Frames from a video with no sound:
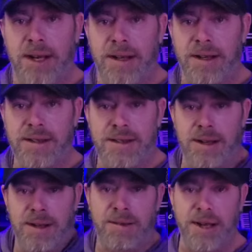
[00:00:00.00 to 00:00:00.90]
me, and it's
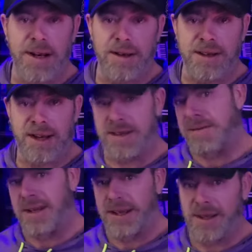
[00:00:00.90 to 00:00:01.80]
uh,
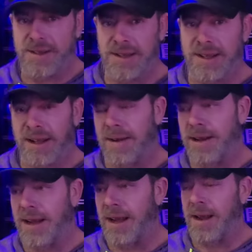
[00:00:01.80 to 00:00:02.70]
reenergized me, and it's like I, uh,
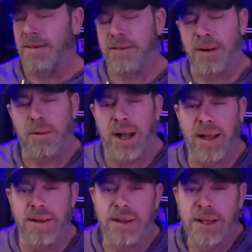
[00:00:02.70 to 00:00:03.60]
uh, for a
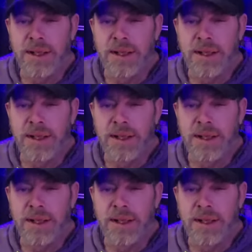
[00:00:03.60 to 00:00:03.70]
while